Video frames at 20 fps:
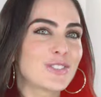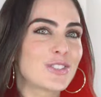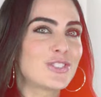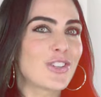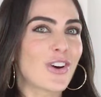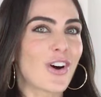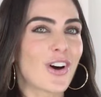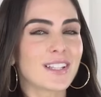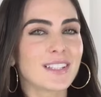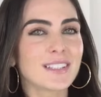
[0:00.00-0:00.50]

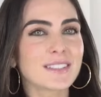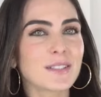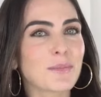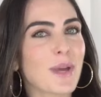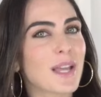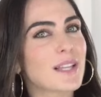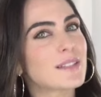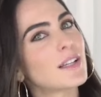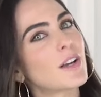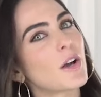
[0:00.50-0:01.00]
join this
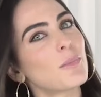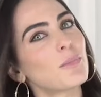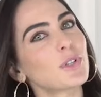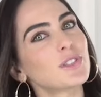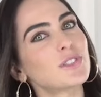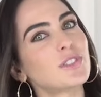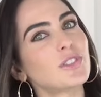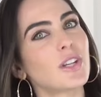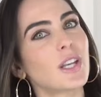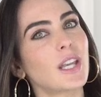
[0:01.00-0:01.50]
amazing
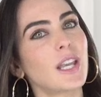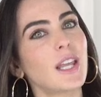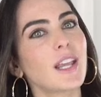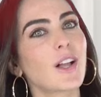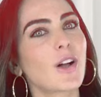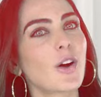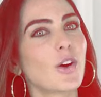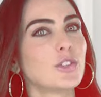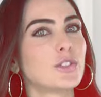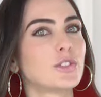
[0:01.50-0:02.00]
opportunity,
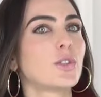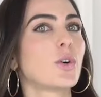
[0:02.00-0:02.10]
go to